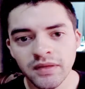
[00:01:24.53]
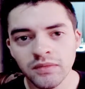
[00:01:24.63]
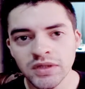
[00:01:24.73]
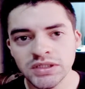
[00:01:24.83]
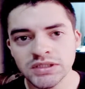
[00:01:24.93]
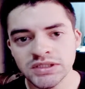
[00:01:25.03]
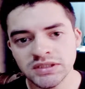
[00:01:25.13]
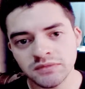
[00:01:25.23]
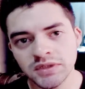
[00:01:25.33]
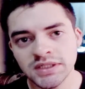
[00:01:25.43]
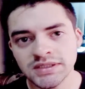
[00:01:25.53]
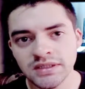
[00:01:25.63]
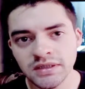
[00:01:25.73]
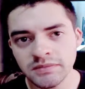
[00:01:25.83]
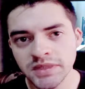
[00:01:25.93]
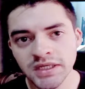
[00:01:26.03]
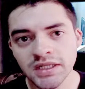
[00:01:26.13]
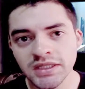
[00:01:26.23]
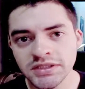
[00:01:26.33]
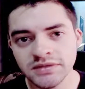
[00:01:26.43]
which was
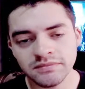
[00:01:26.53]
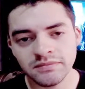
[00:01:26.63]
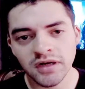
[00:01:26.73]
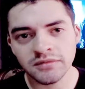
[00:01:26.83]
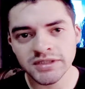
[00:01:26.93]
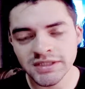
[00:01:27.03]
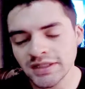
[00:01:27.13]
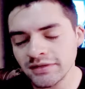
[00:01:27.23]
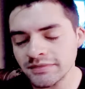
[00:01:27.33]
English, obviously,